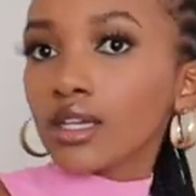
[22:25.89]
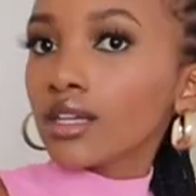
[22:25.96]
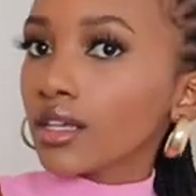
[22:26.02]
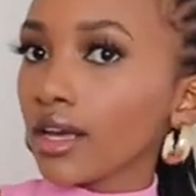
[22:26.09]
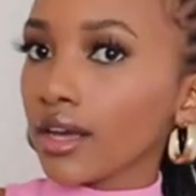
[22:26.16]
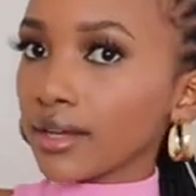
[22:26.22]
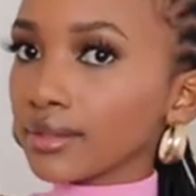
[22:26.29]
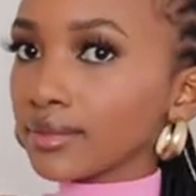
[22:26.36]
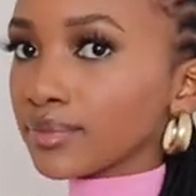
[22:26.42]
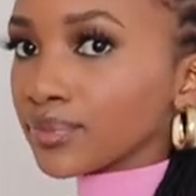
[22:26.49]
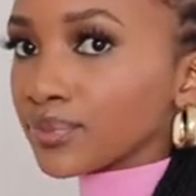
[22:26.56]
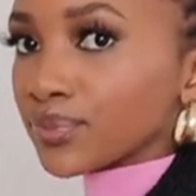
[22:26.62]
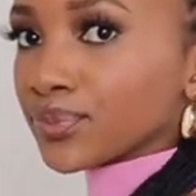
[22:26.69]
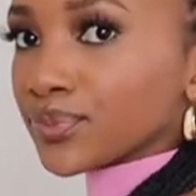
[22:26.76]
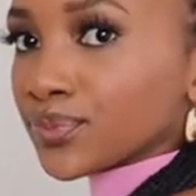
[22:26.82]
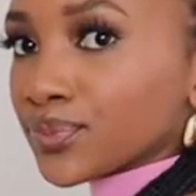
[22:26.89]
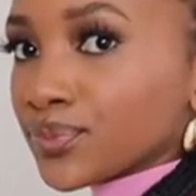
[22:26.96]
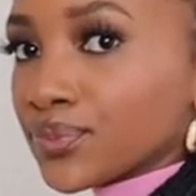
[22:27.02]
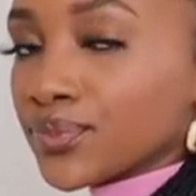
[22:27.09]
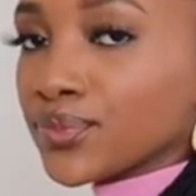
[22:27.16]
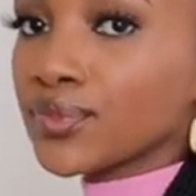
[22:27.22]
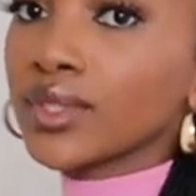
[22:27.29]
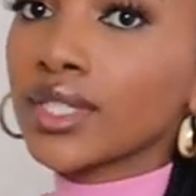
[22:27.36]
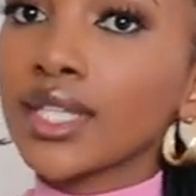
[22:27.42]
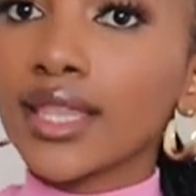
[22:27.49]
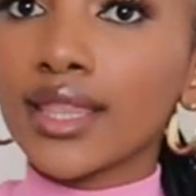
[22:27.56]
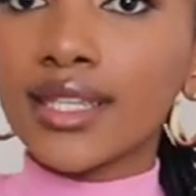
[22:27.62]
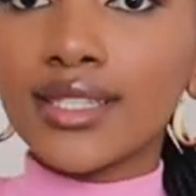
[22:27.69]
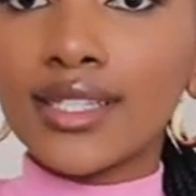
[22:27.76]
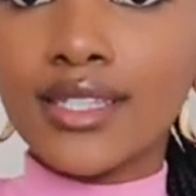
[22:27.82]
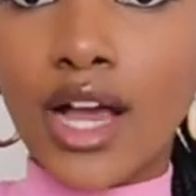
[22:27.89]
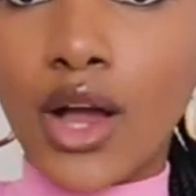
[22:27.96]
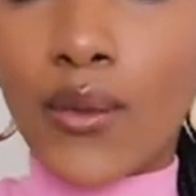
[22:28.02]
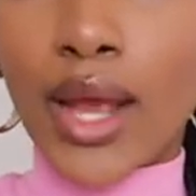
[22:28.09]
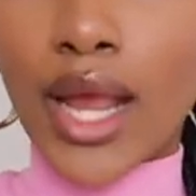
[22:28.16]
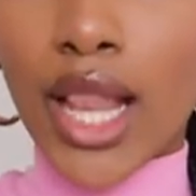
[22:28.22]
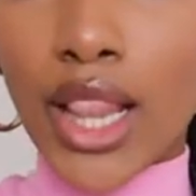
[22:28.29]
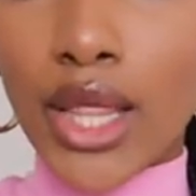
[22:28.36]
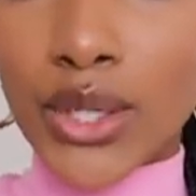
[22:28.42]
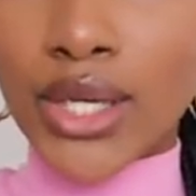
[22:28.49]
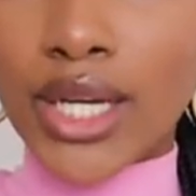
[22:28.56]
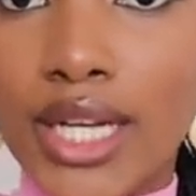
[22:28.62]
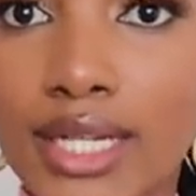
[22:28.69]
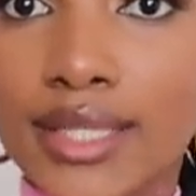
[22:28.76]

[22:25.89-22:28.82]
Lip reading: Yeah. This is how I look.